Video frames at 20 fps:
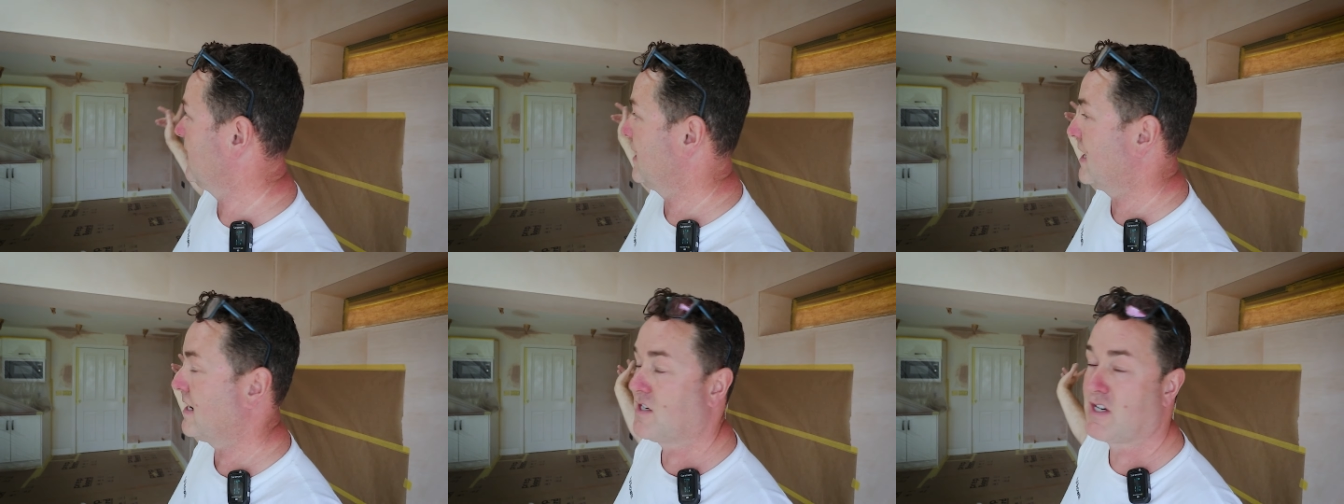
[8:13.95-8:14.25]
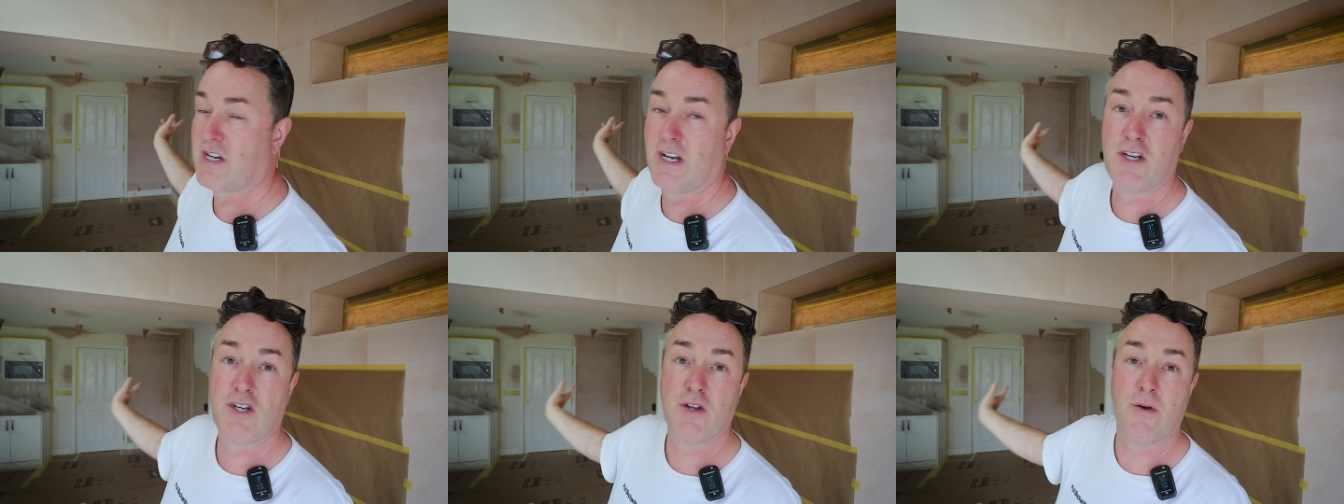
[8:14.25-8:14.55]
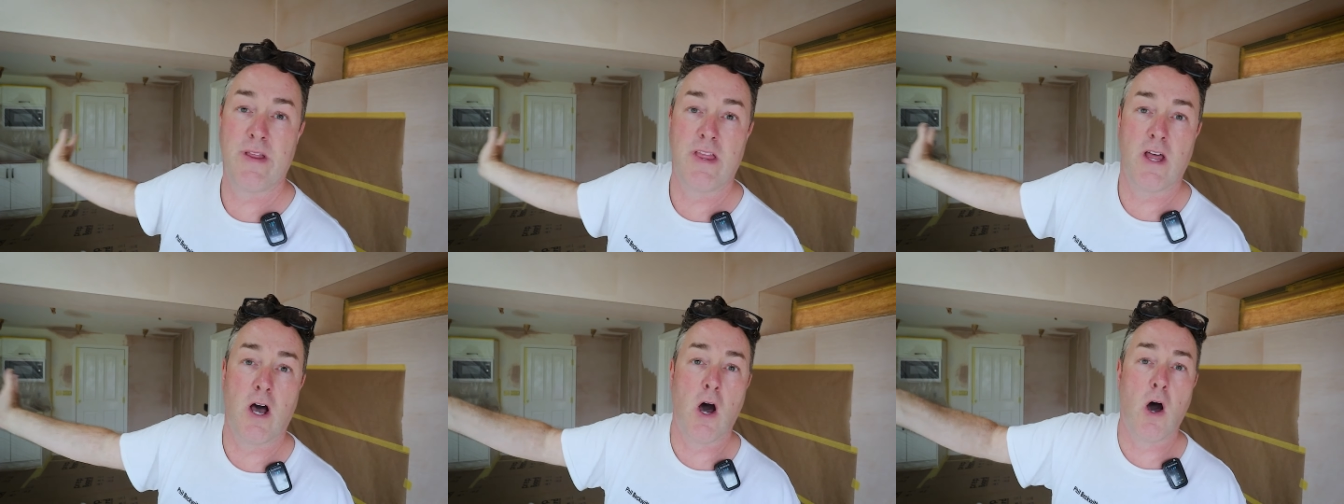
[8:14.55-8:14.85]
and actually
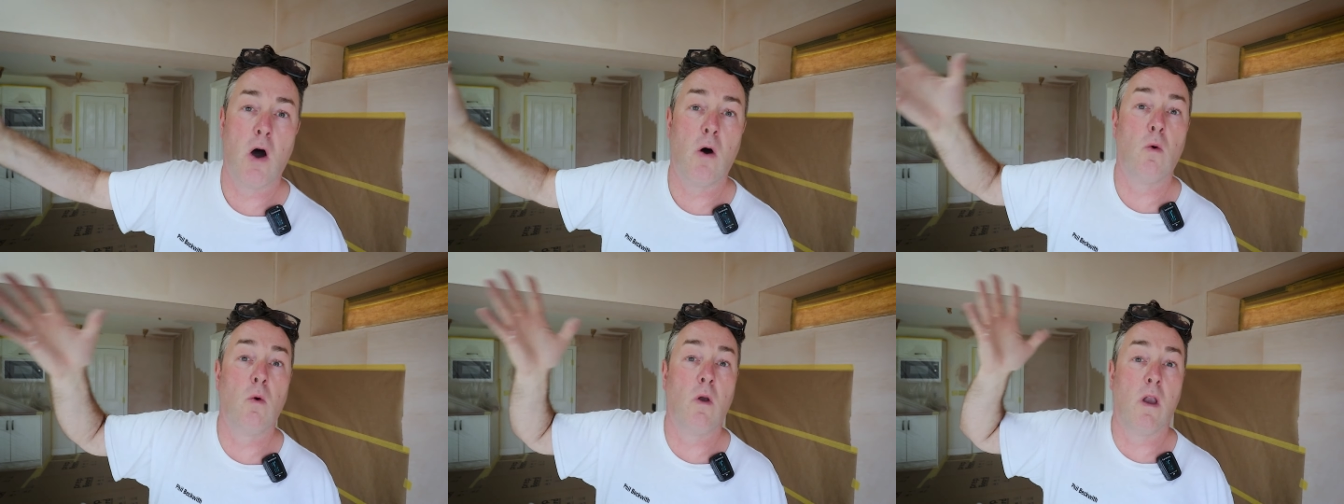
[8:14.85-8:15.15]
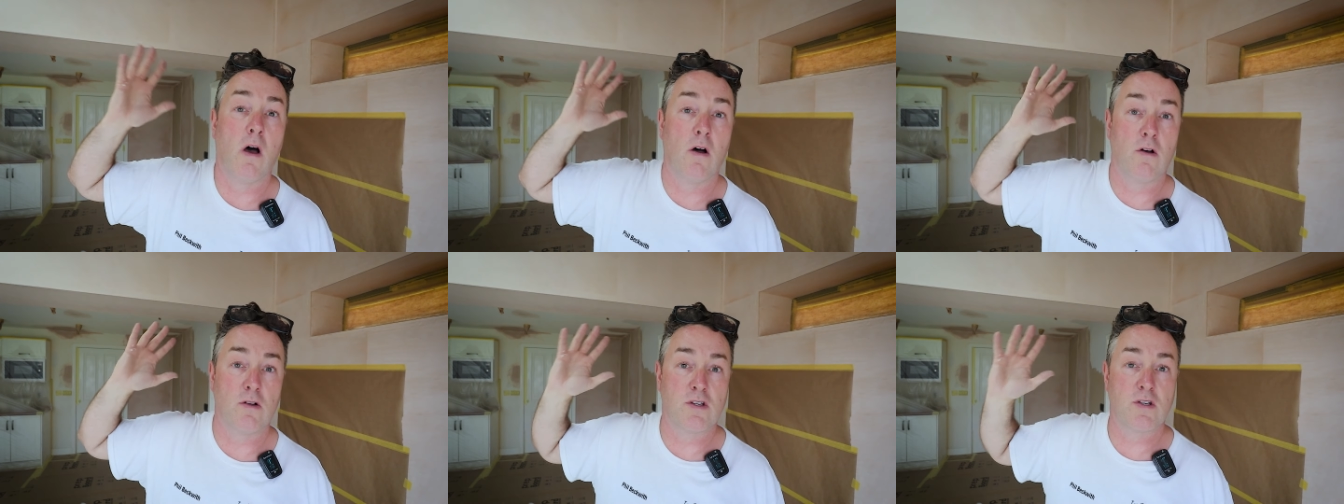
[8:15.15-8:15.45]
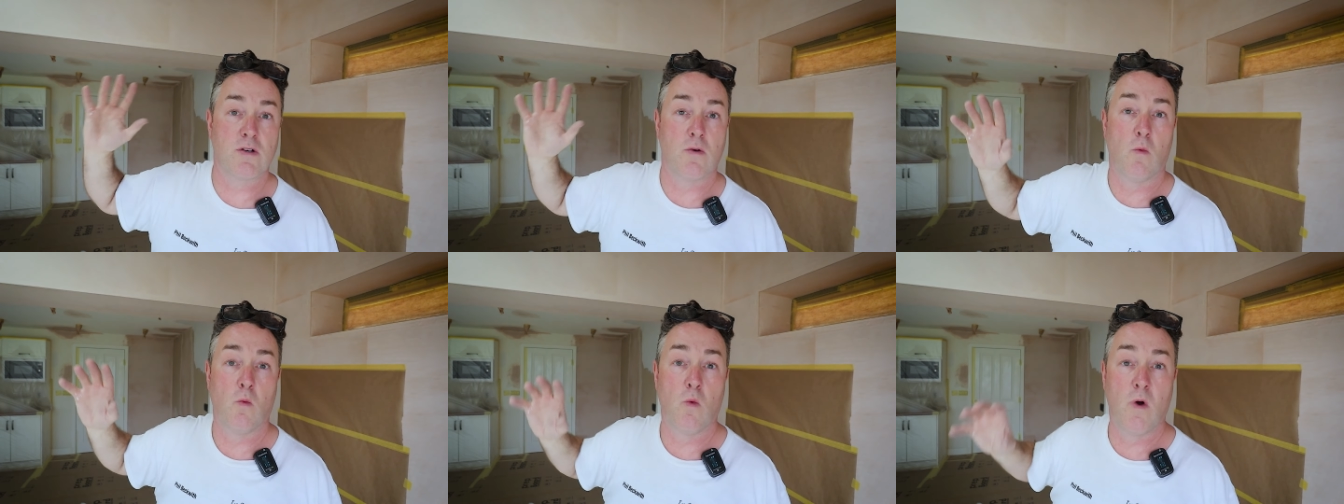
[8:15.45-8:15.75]
doing the whole
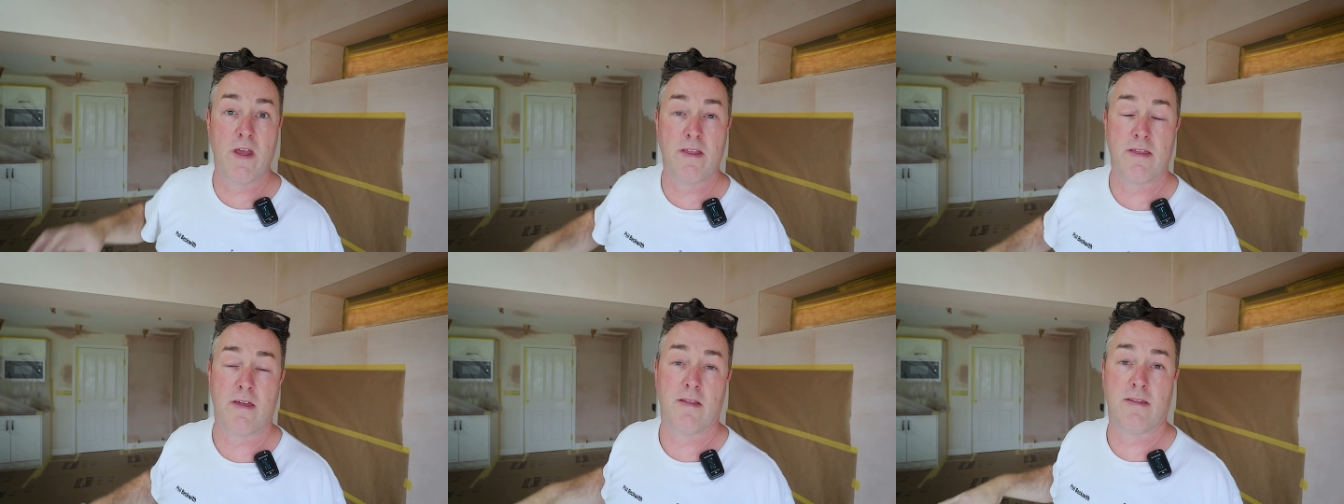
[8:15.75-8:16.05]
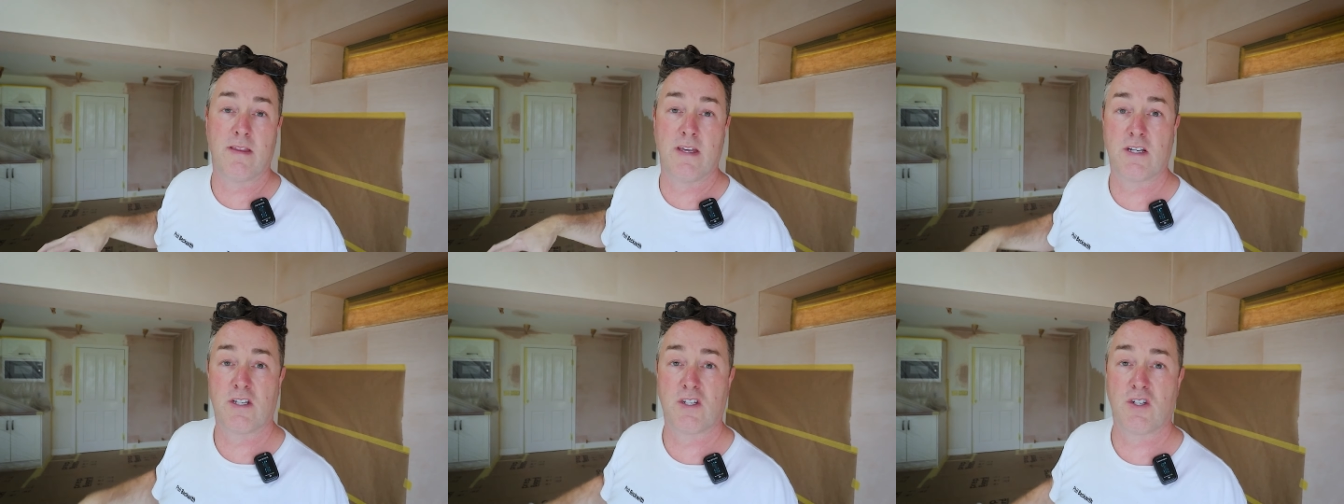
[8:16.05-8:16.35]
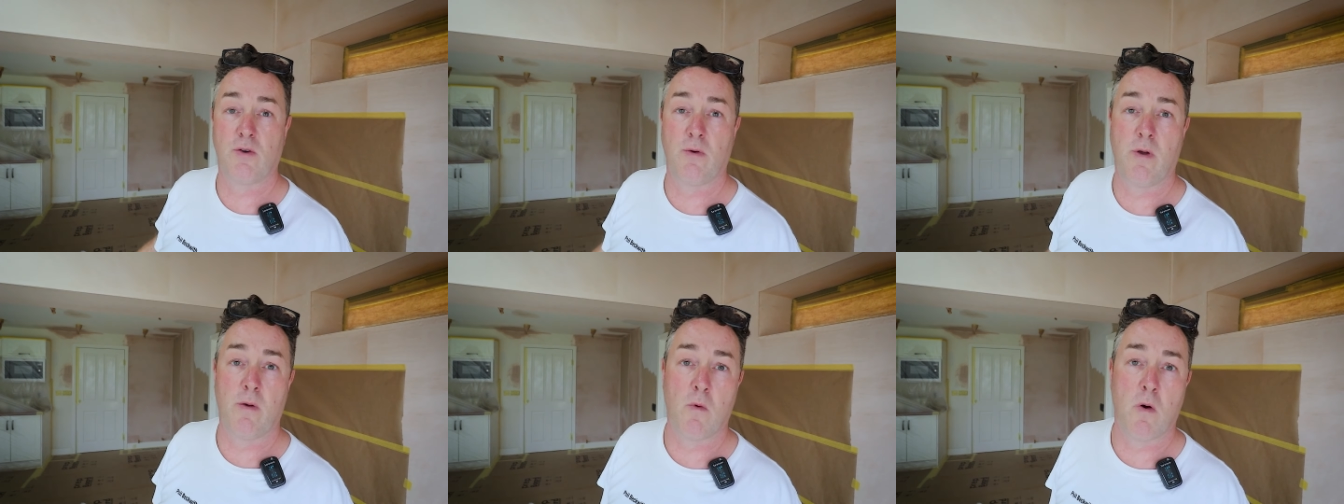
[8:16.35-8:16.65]
lot with this
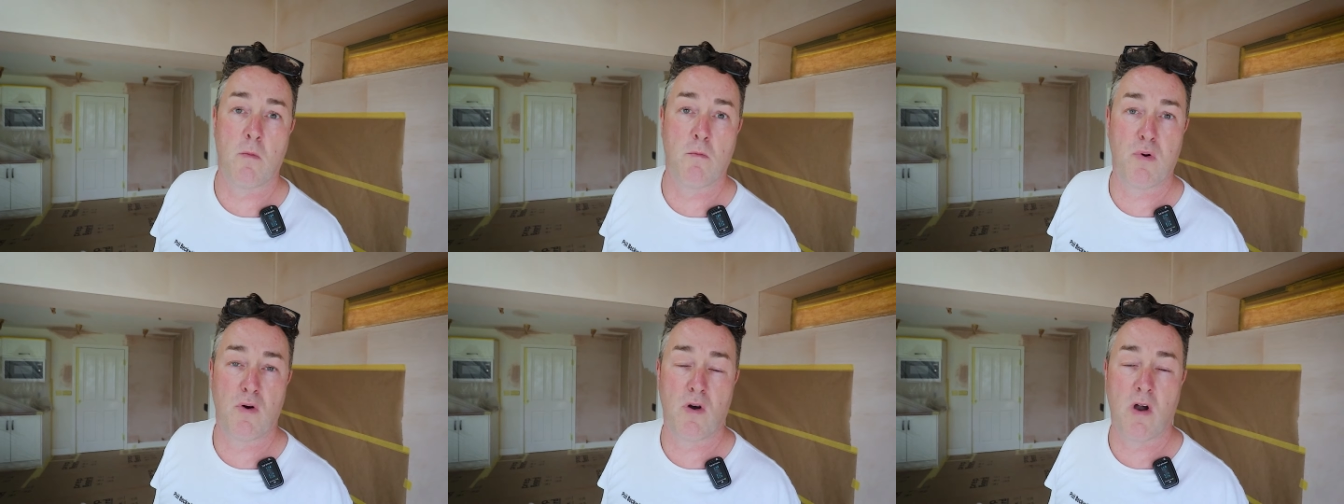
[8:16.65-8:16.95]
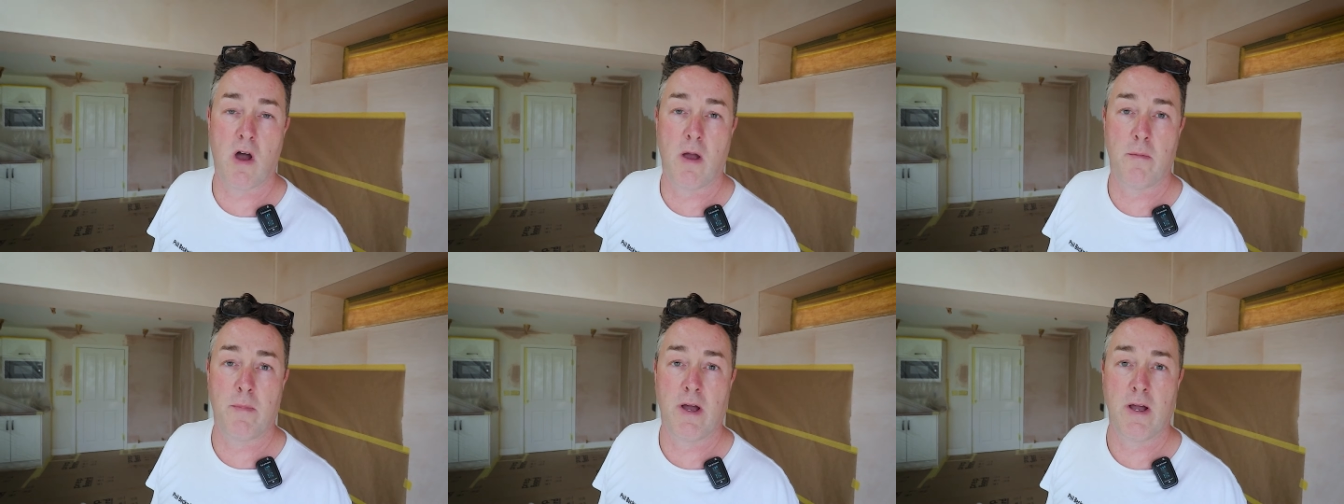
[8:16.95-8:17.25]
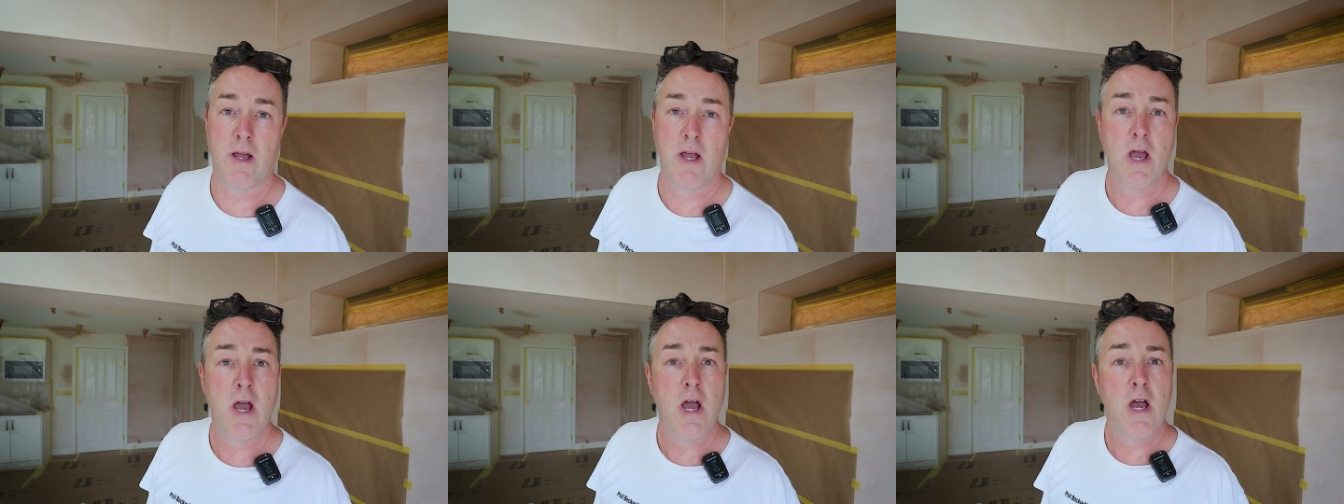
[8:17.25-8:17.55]
two-in-one primer.